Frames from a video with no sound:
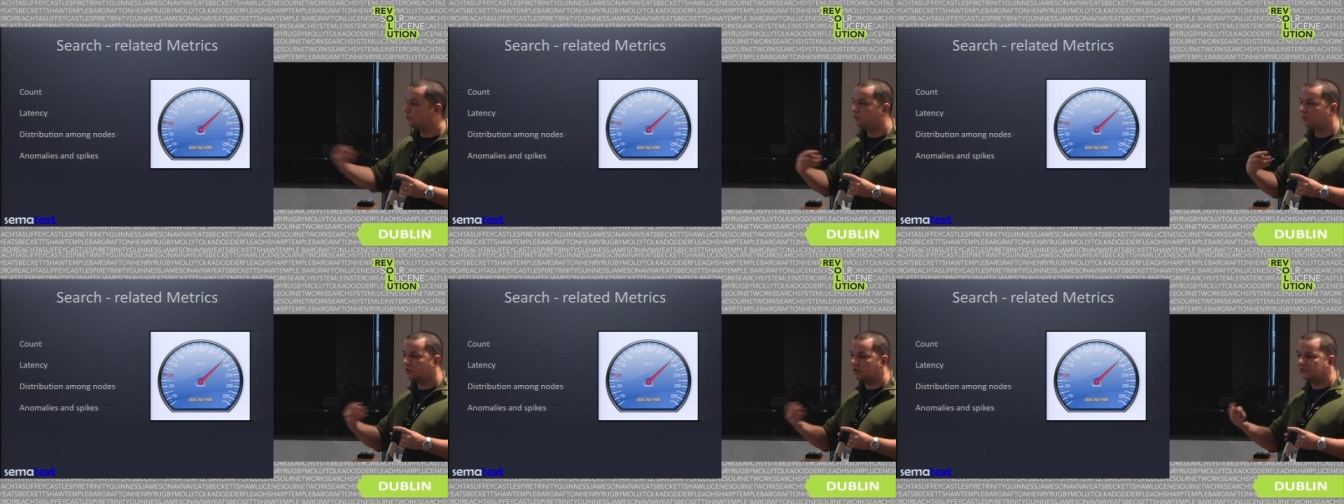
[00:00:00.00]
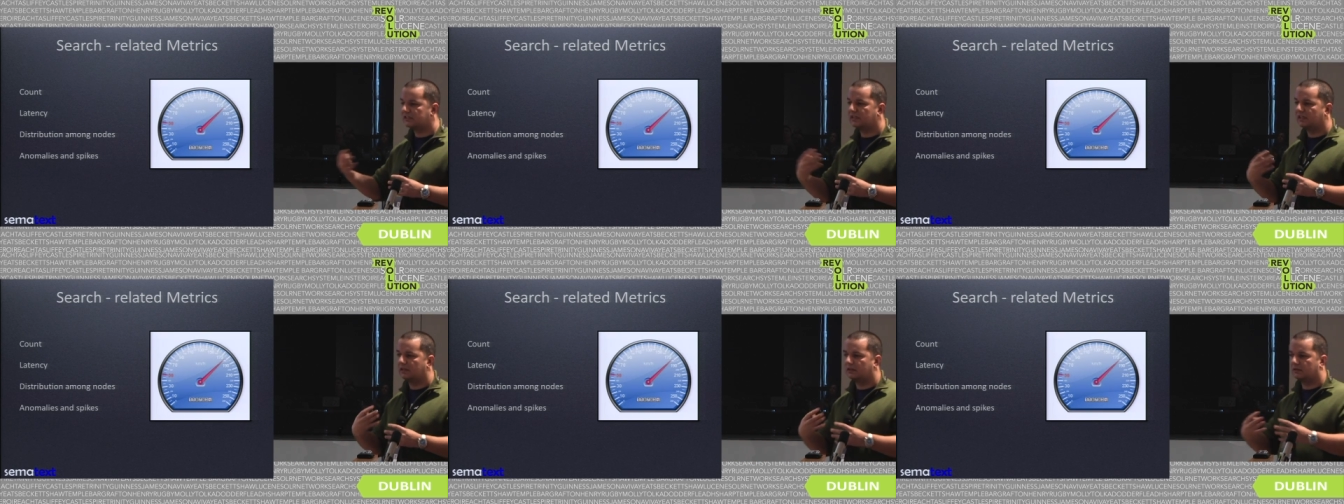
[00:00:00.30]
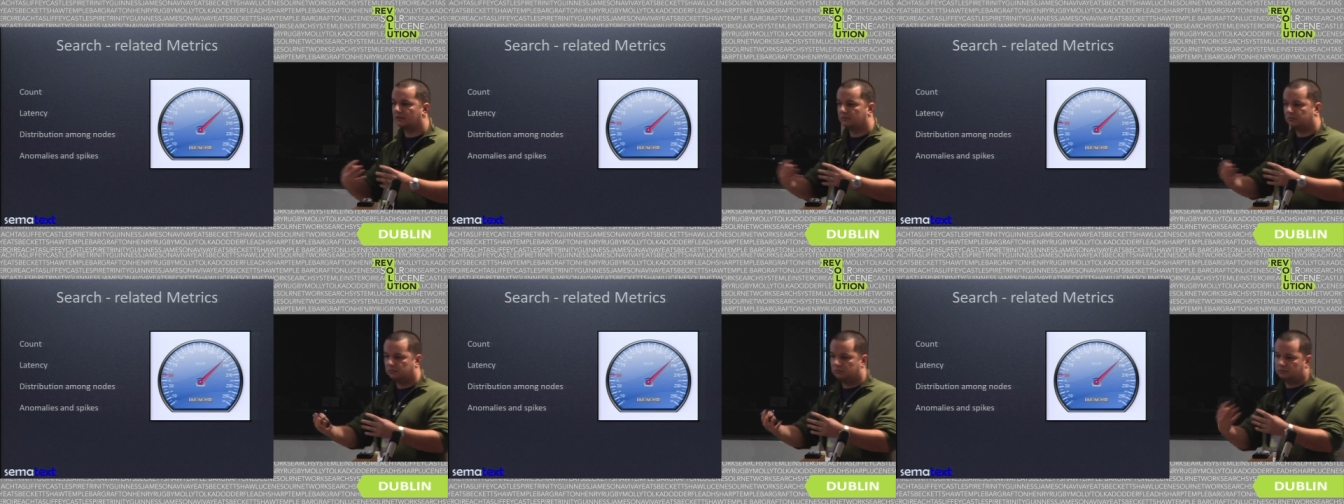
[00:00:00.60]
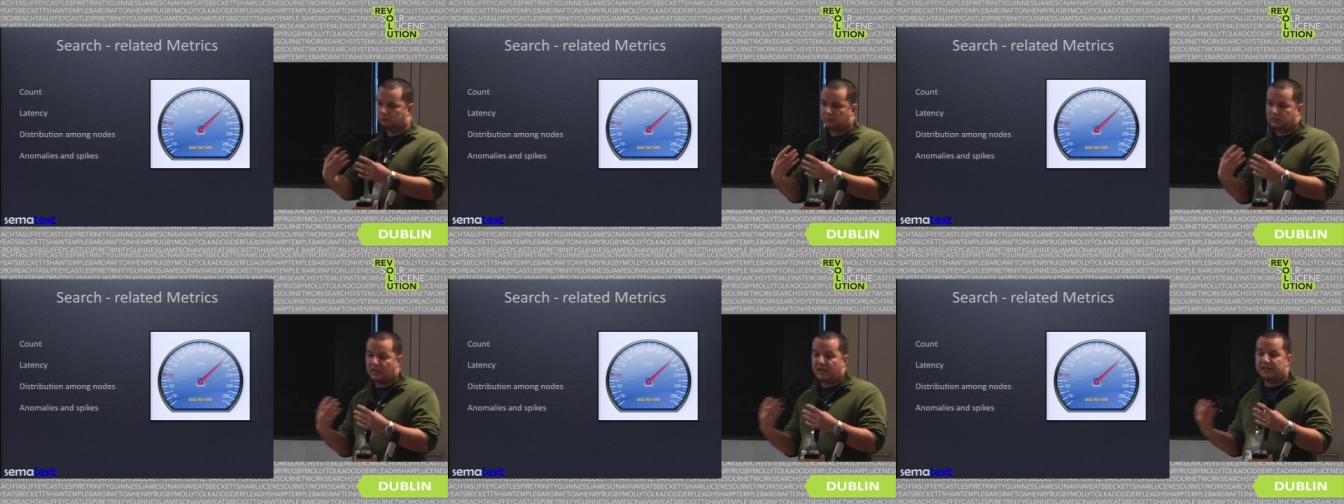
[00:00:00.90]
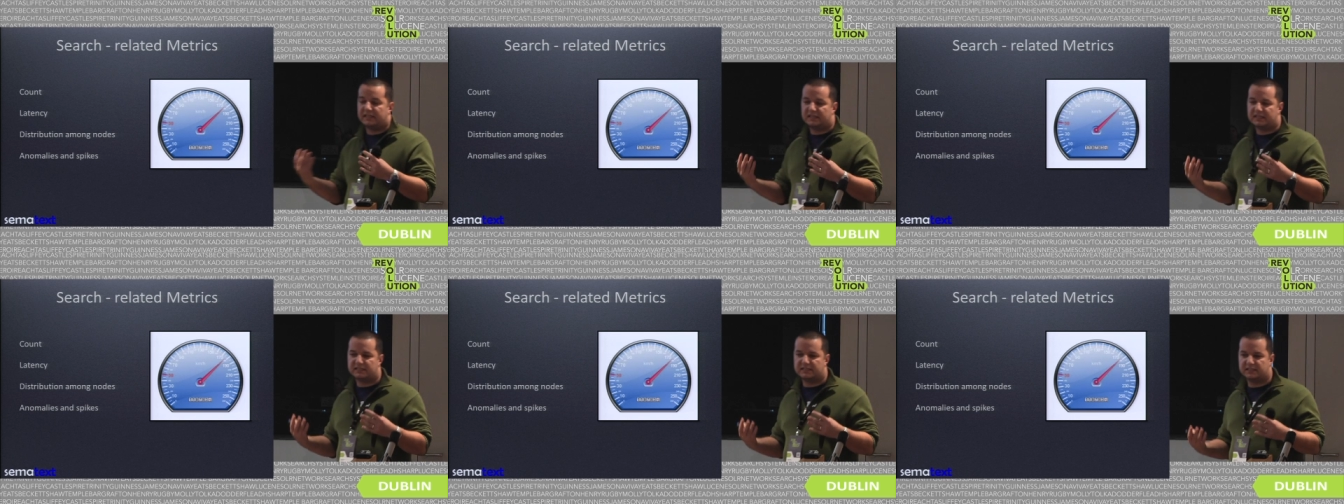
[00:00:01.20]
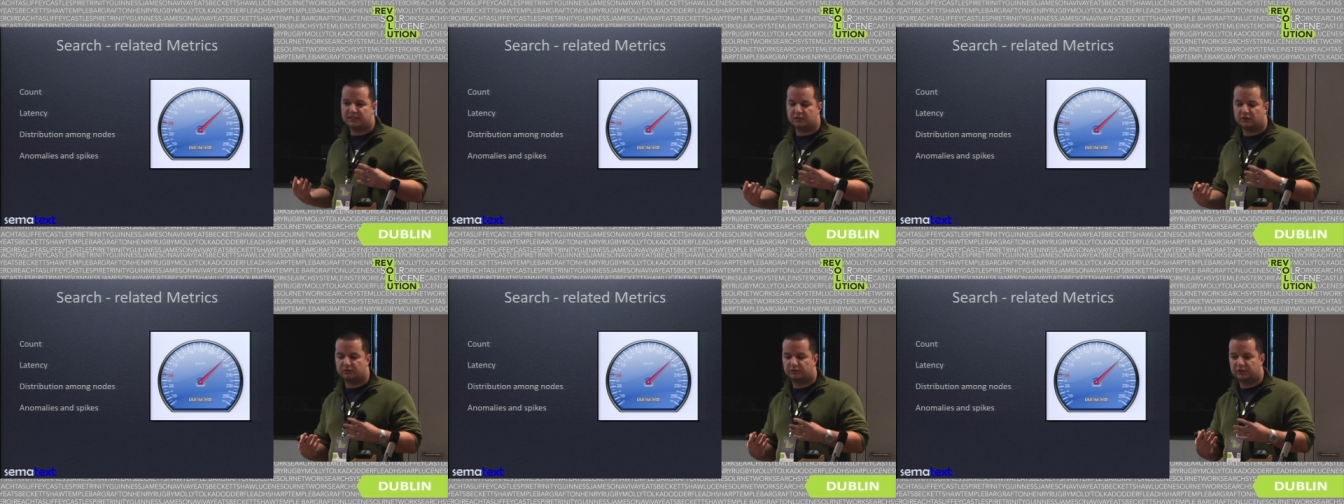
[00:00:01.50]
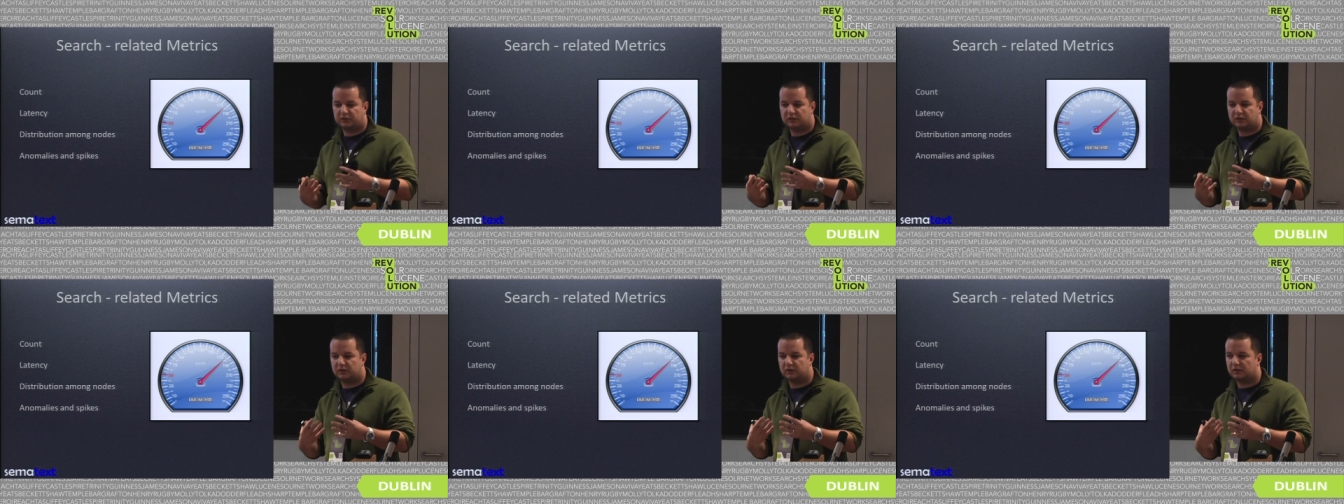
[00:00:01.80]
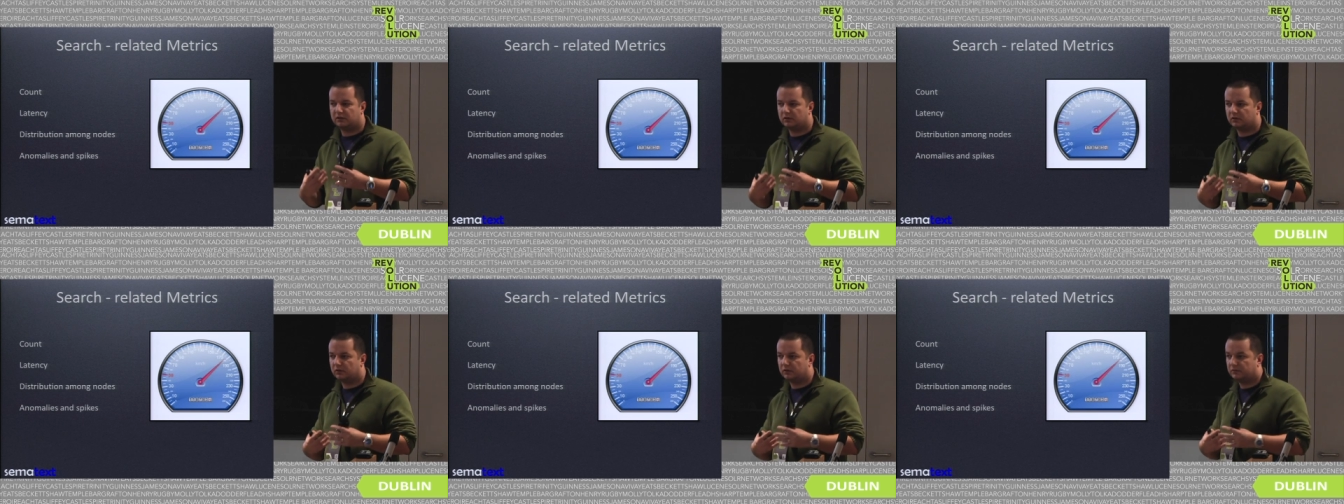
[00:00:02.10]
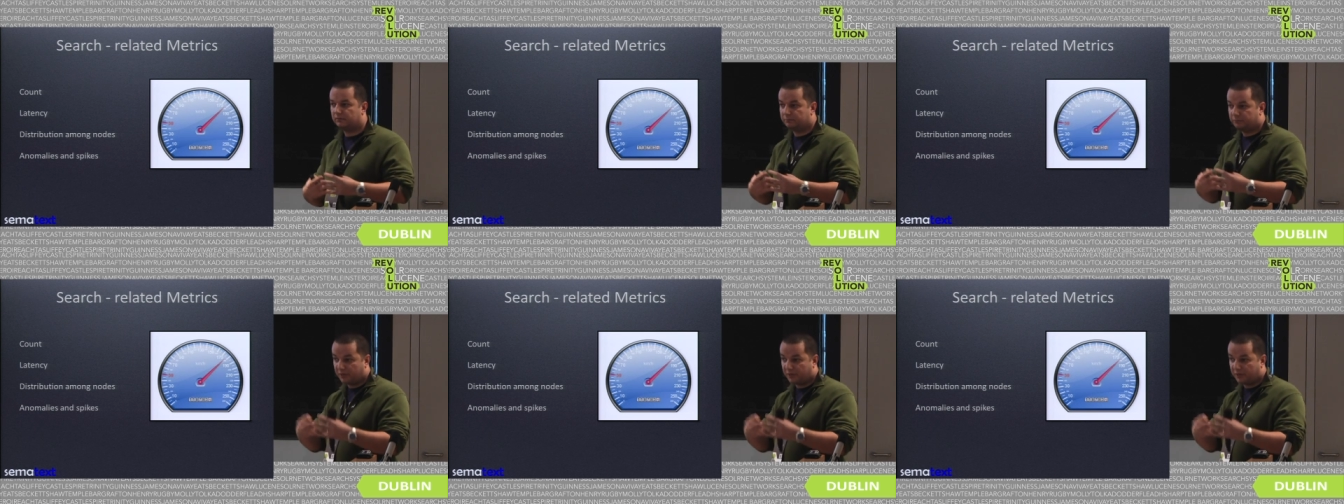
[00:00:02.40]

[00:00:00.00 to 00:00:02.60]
what's the latency of the uh,